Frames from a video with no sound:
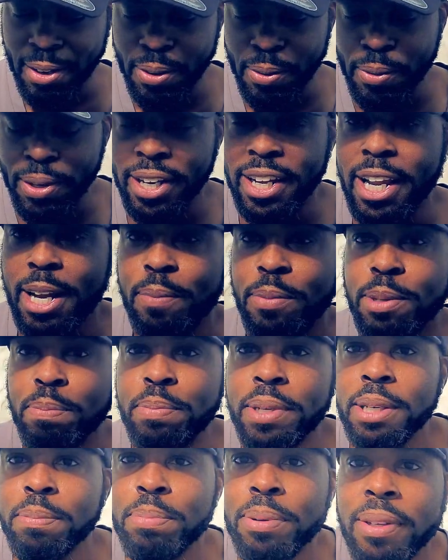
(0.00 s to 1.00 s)
when it came to
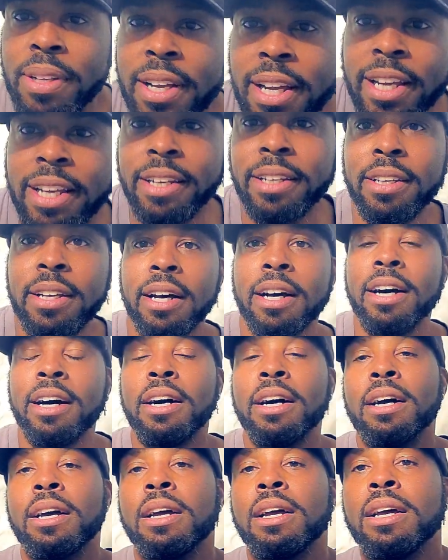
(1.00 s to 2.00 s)
people, and
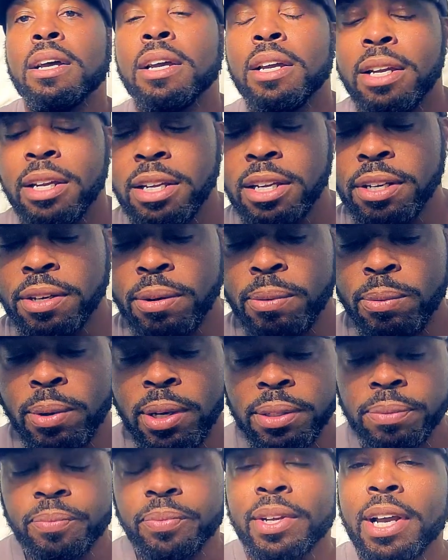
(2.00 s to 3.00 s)
you know
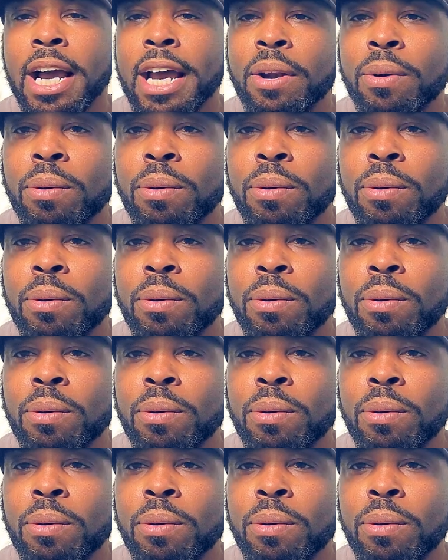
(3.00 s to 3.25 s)
what? I